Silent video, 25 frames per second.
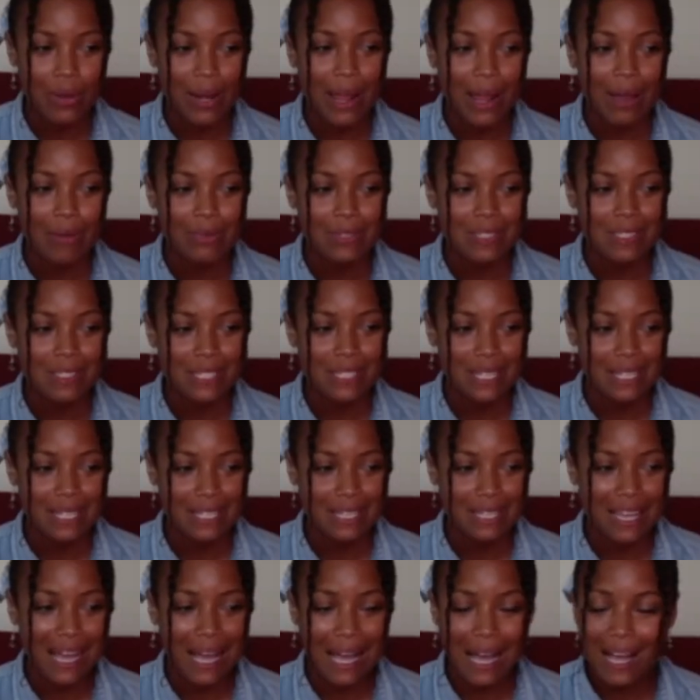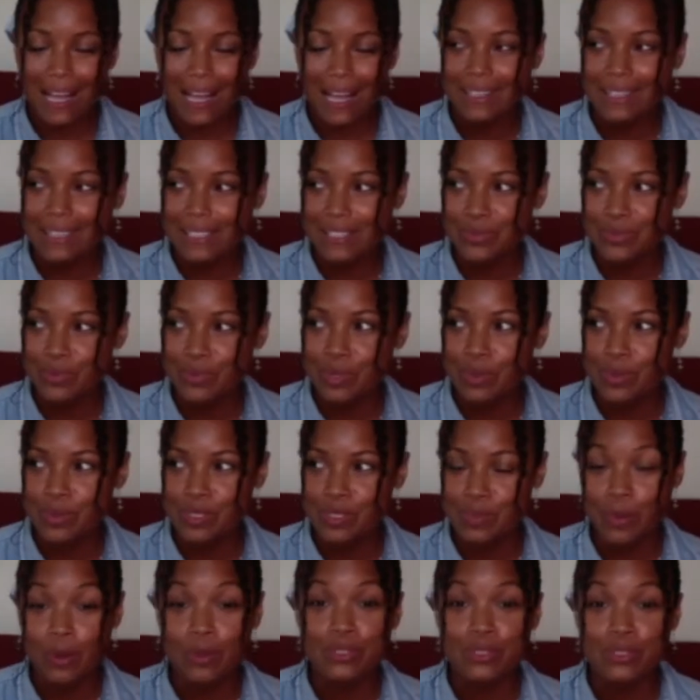I was in college, we were
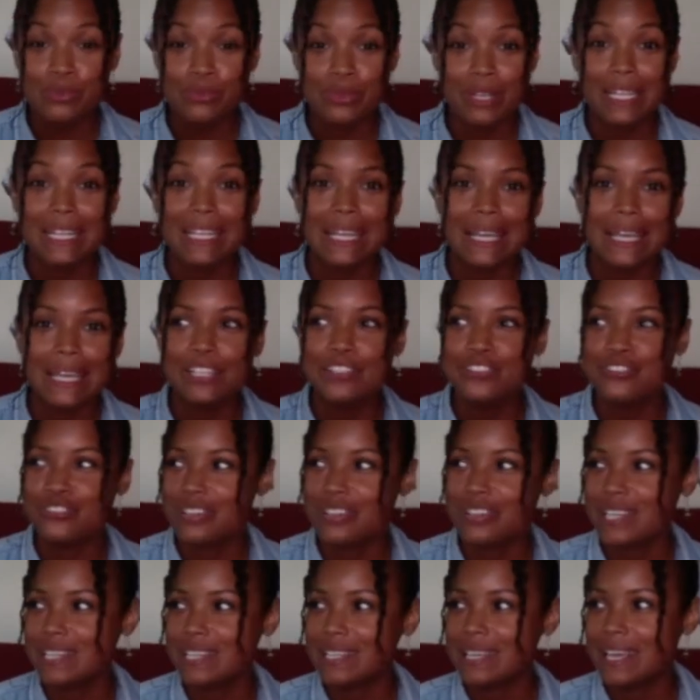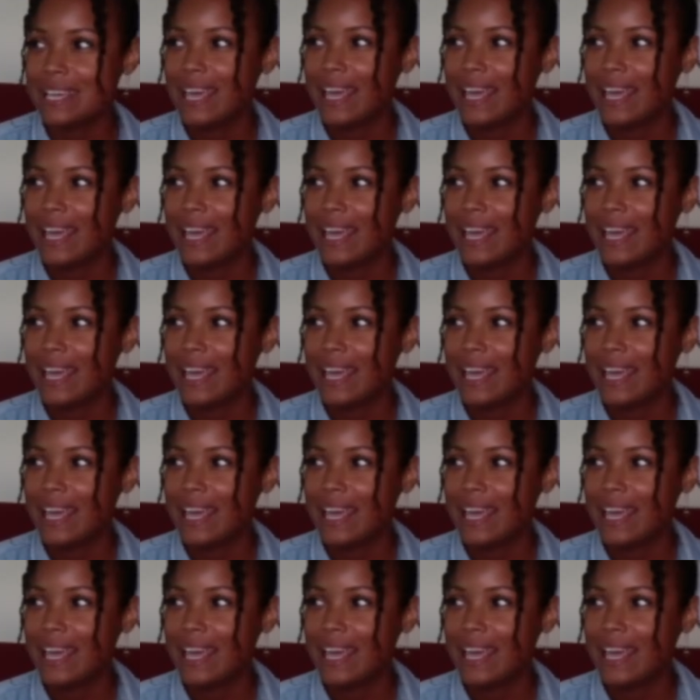supposed to read Kindred,